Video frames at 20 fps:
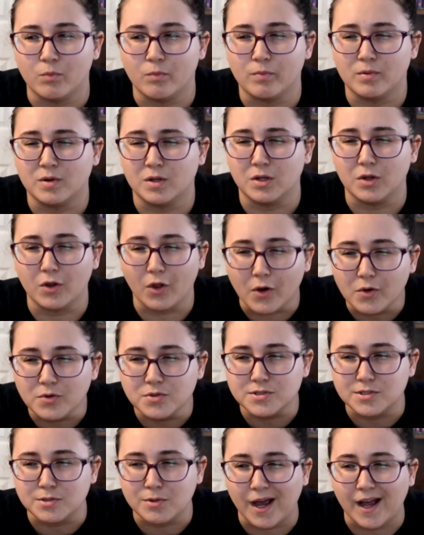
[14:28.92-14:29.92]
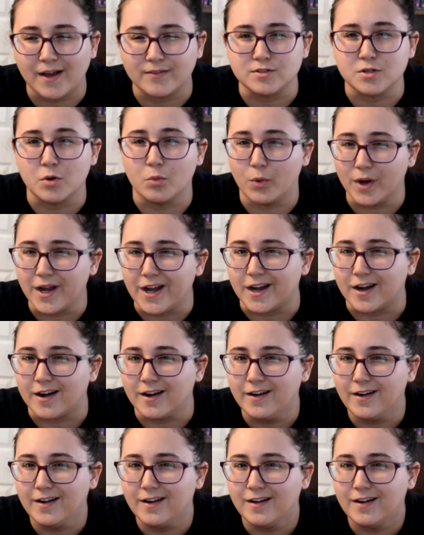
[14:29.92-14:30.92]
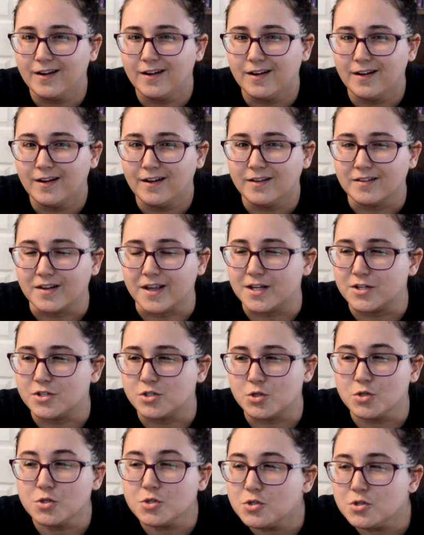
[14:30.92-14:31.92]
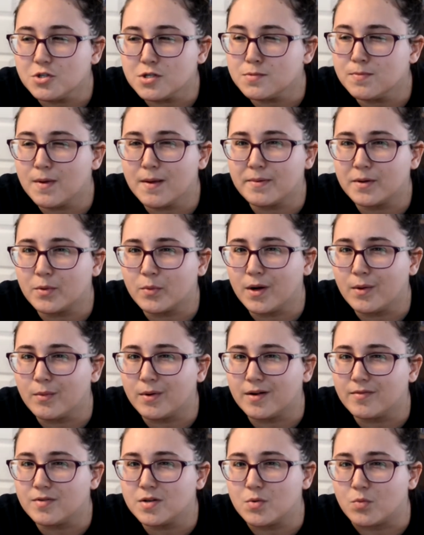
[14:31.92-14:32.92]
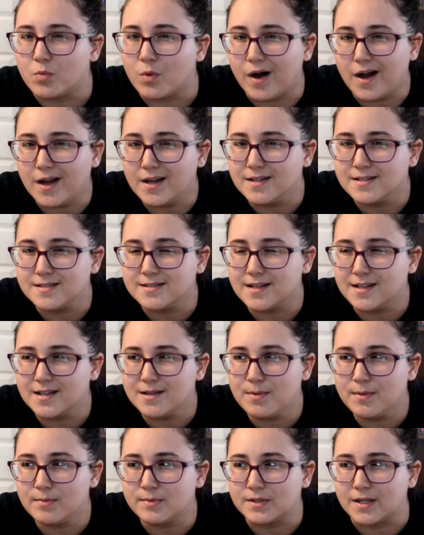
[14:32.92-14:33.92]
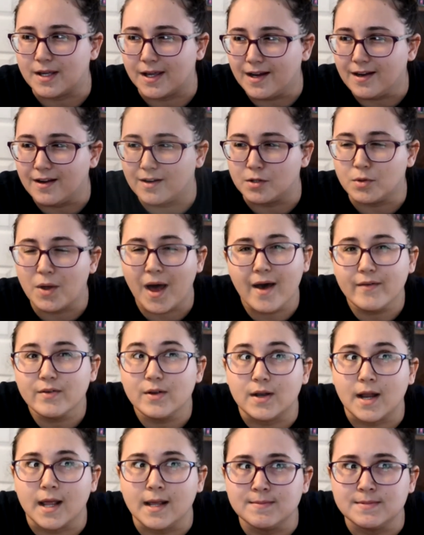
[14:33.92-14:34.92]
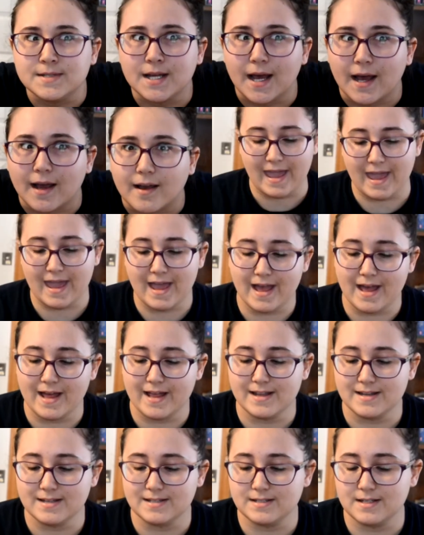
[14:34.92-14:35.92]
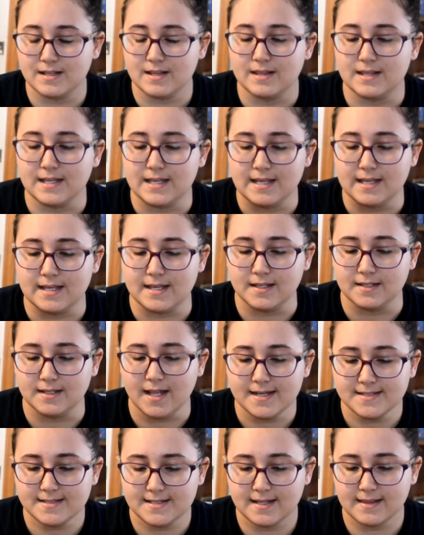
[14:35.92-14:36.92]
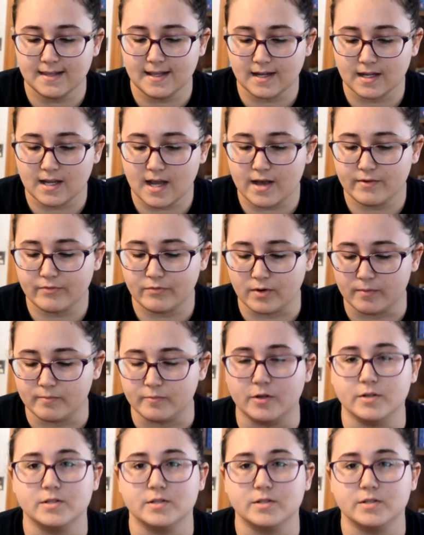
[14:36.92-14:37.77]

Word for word: clothes you have to wear? Like, shouldn't you just be able to wear whatever you want? It's not like people care. You have a name tag. And the last thing that I got from Rue